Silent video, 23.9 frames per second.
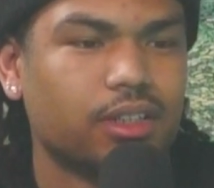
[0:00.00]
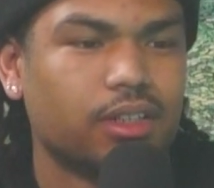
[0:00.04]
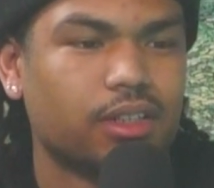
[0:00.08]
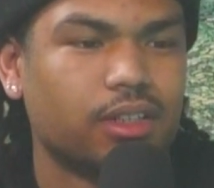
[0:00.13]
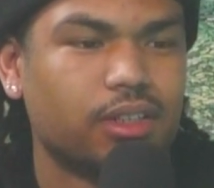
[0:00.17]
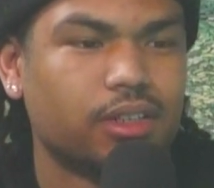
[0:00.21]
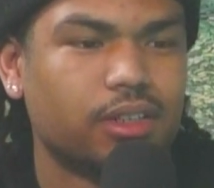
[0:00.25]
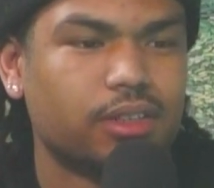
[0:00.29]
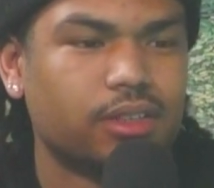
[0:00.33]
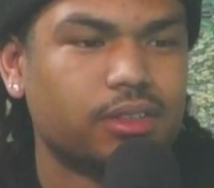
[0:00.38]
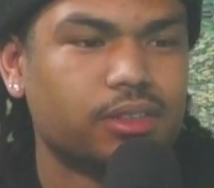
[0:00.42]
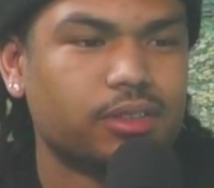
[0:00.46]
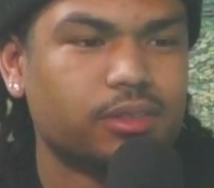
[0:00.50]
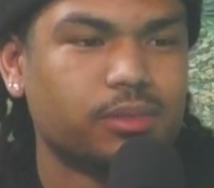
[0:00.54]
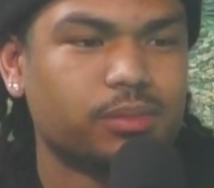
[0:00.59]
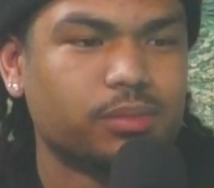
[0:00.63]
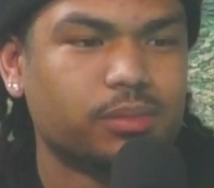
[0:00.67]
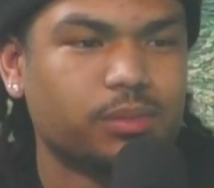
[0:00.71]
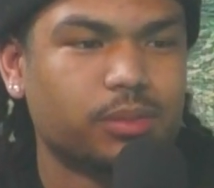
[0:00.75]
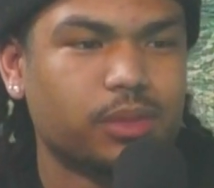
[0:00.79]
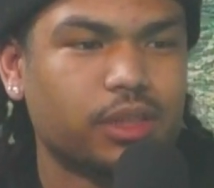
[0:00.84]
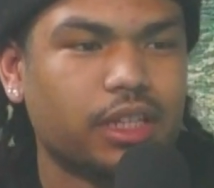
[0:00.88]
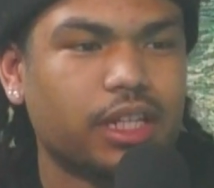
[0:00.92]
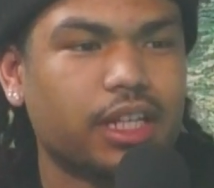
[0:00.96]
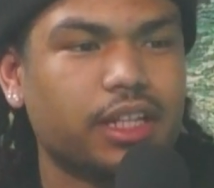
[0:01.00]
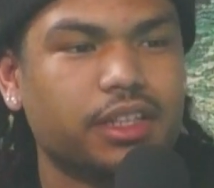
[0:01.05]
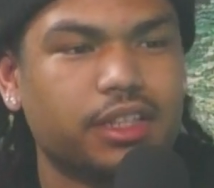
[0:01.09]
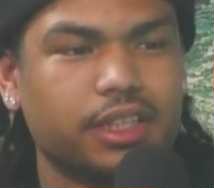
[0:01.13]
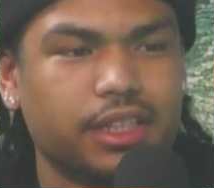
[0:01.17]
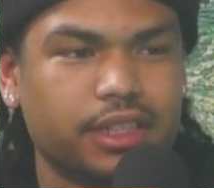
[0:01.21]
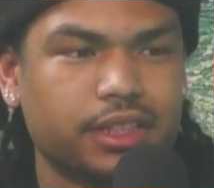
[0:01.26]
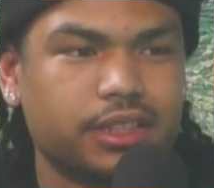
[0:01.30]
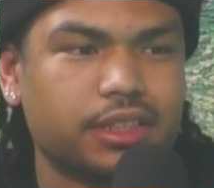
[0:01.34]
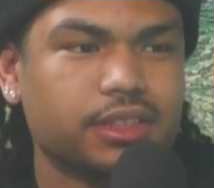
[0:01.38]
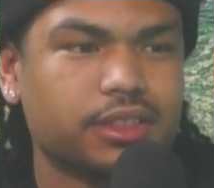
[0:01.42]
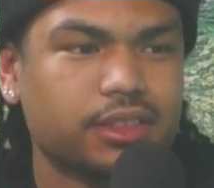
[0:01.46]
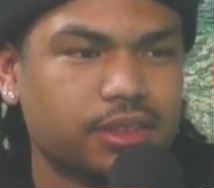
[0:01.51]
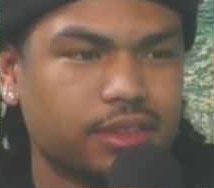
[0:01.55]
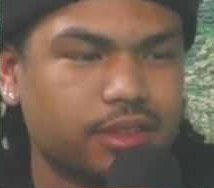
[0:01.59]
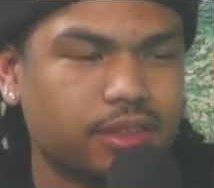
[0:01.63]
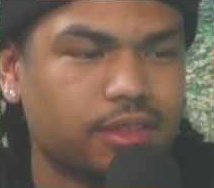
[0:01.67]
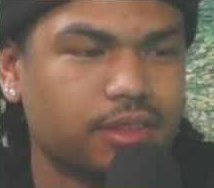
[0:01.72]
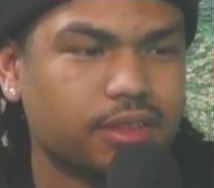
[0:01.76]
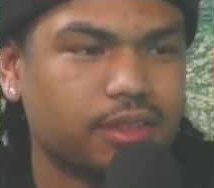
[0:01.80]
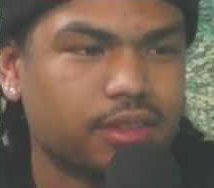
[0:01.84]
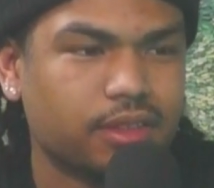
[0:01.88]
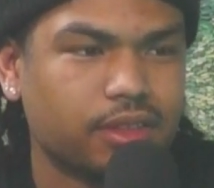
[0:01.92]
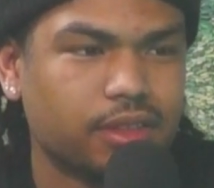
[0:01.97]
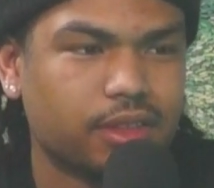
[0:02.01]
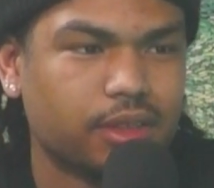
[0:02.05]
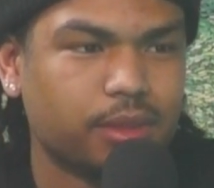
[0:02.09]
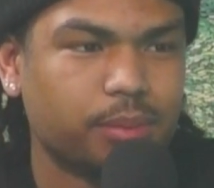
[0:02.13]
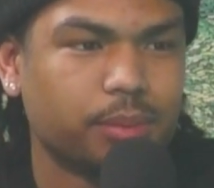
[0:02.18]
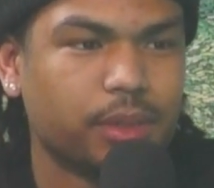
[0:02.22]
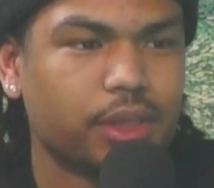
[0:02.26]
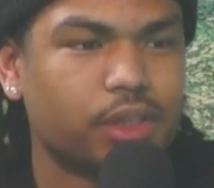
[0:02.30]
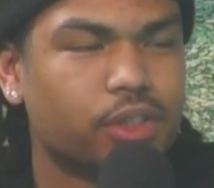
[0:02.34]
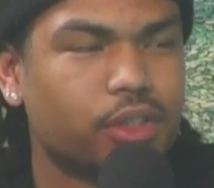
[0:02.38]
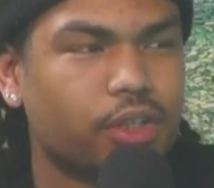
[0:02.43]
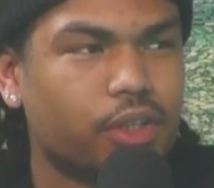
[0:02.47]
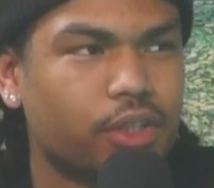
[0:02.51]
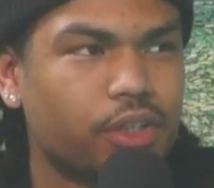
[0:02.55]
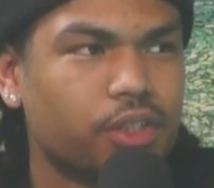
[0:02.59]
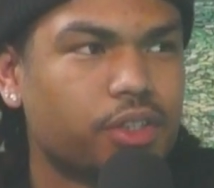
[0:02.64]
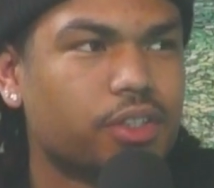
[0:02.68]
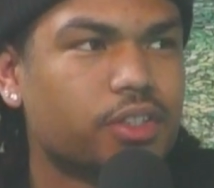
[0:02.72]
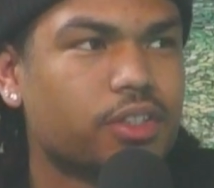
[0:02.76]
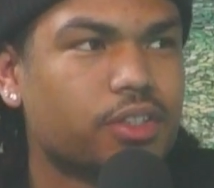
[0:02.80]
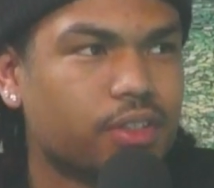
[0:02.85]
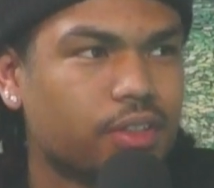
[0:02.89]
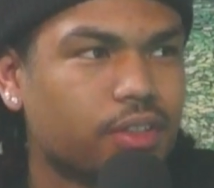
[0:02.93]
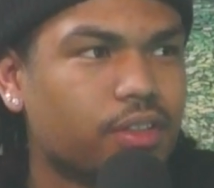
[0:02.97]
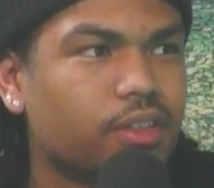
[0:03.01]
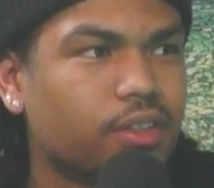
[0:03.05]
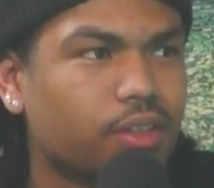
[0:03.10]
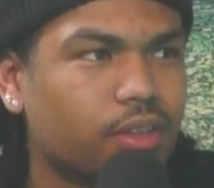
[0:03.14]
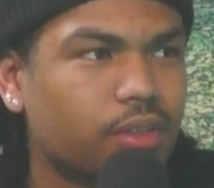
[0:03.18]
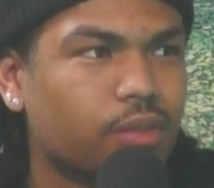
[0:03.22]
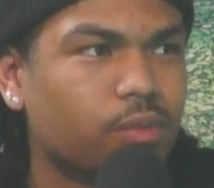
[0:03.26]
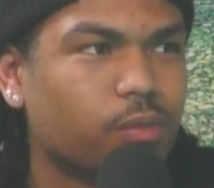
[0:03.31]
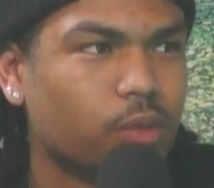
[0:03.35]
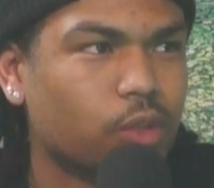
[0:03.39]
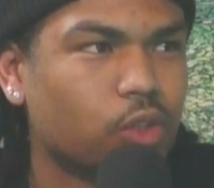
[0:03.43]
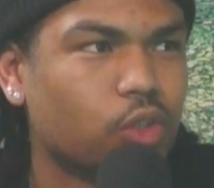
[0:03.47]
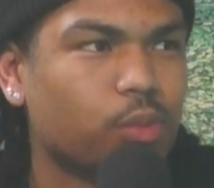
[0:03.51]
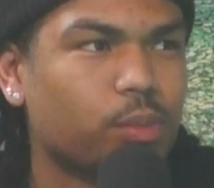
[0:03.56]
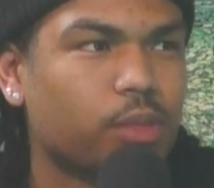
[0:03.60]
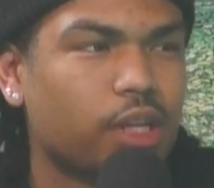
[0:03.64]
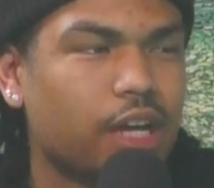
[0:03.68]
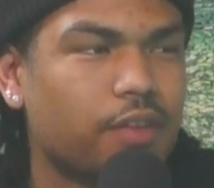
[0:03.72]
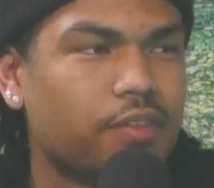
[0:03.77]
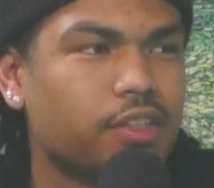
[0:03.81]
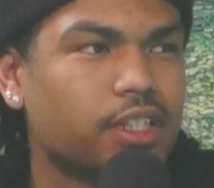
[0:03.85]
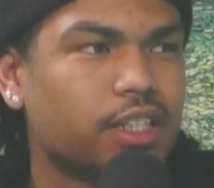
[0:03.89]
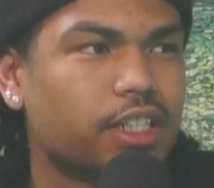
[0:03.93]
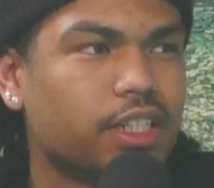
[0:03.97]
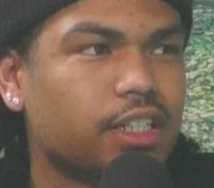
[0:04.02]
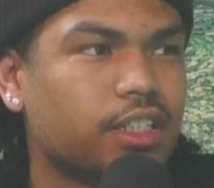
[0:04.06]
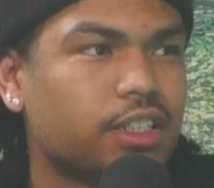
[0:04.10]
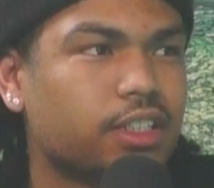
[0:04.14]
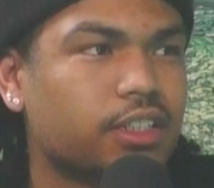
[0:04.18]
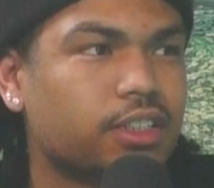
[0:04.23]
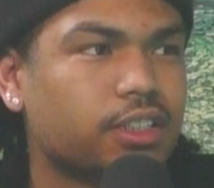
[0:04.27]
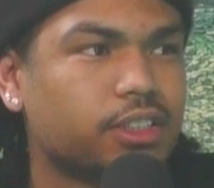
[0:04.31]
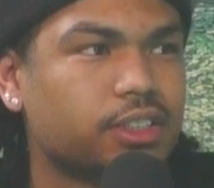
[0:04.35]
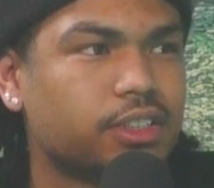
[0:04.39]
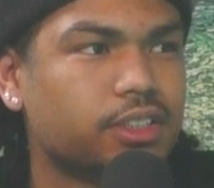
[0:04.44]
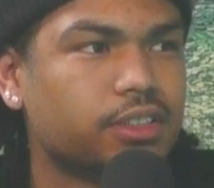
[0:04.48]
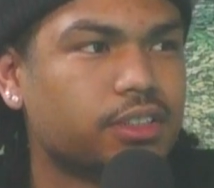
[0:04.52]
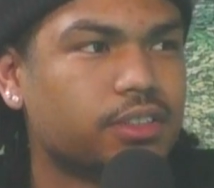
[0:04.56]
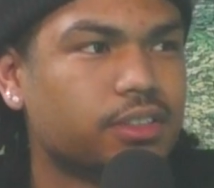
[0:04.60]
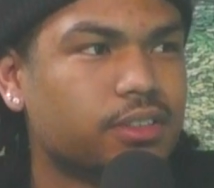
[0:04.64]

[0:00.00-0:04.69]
But like, yeah, the bigger artists, we do be having to get it cleared.